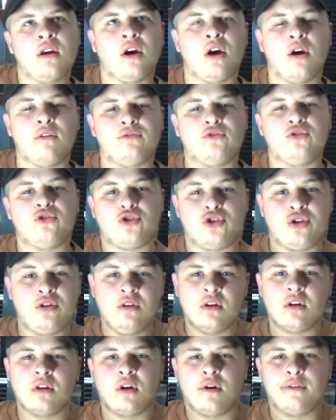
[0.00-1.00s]

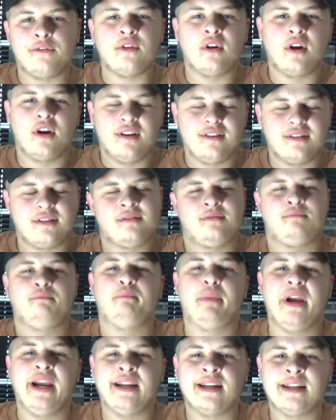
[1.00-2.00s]
I've
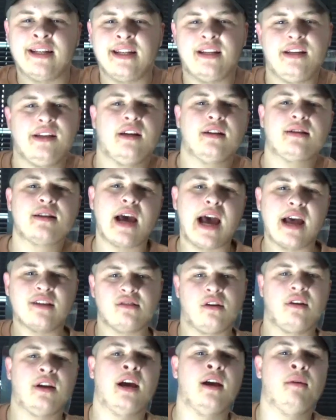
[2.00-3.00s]
being an idiot as
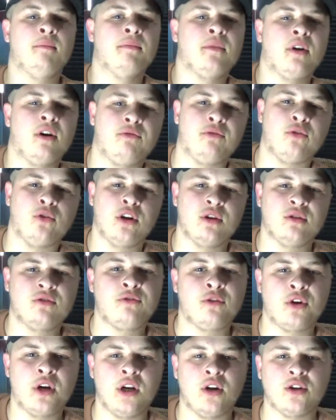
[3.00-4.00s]
I am, I thought it was
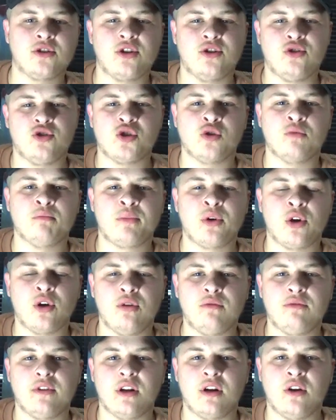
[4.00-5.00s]
funny to jump
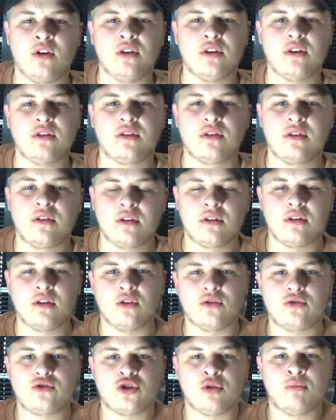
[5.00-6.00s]
over the
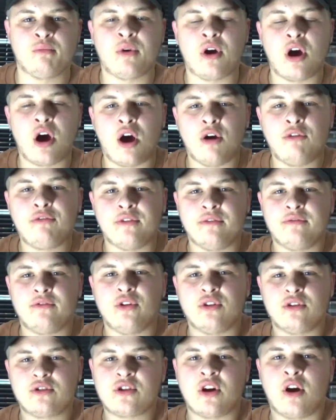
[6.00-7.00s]
jump off of
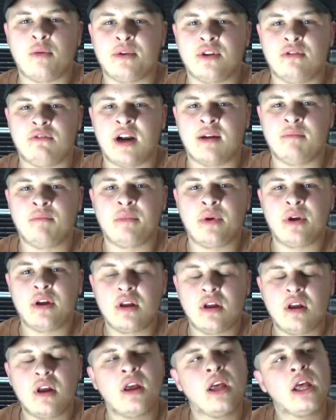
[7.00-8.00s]
the top of the ramp,
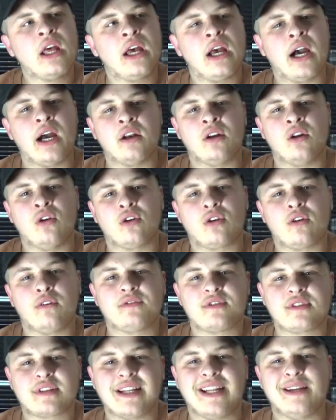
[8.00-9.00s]
and I've
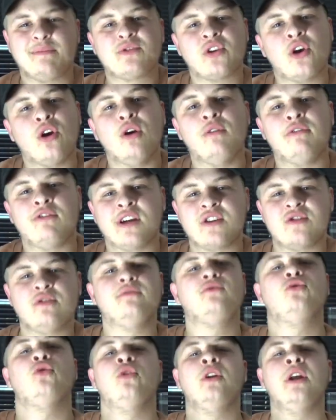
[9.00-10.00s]
slipped over as
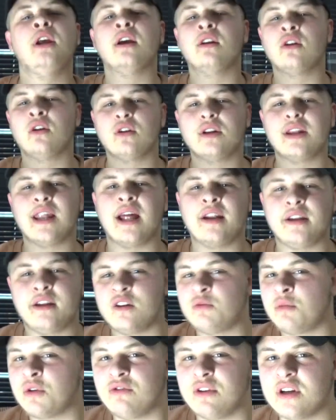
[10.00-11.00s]
I've done it and landed
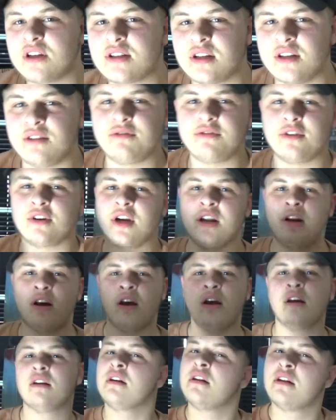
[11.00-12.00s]
on my wrist, and it fucking
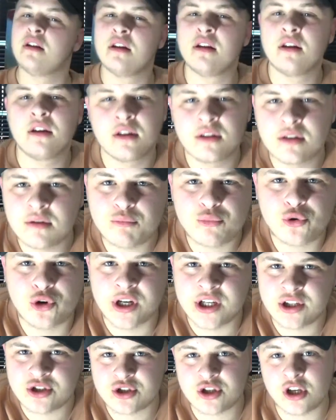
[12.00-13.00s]
hurt.
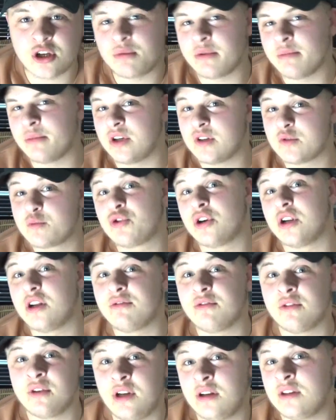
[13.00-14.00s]
Pretty stupid, but it's pretty
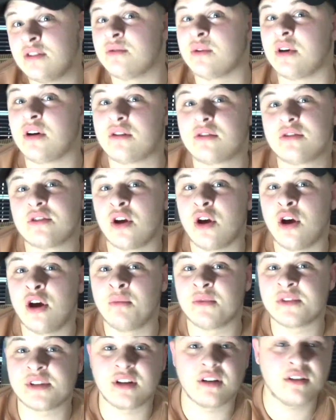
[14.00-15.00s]
funny as well because I hurt
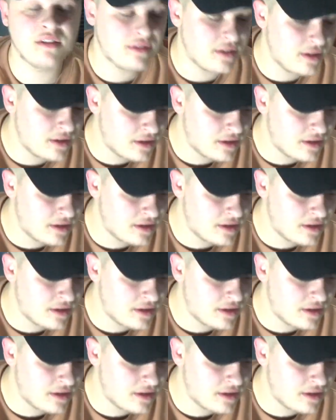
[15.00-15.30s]
myself.